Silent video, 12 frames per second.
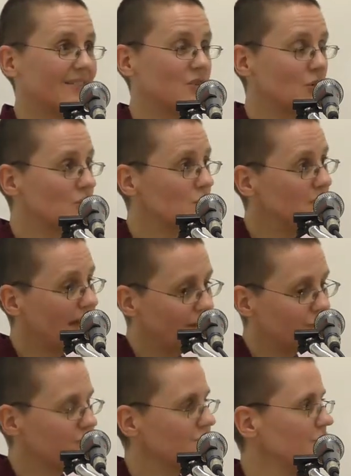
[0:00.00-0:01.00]
not to be
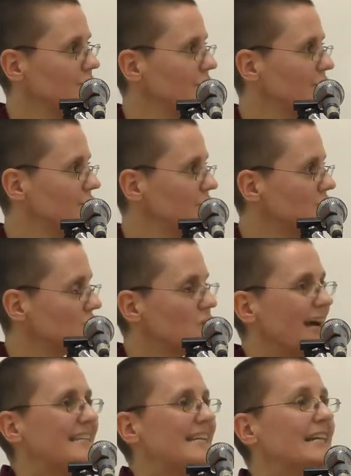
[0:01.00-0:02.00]
kind of not to
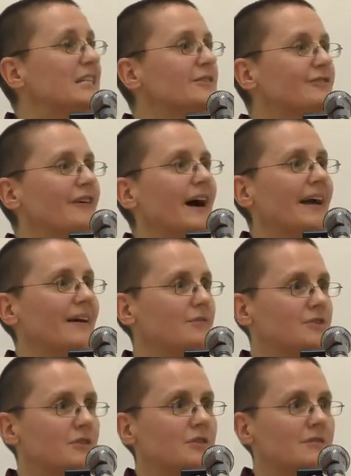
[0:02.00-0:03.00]
identify
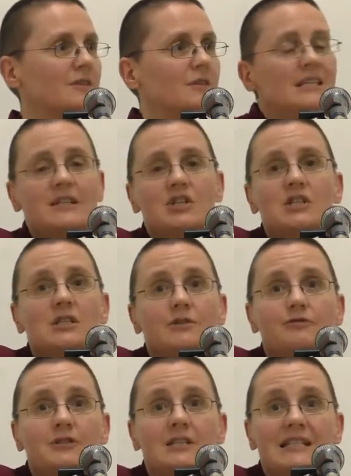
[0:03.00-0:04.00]
with, these are just different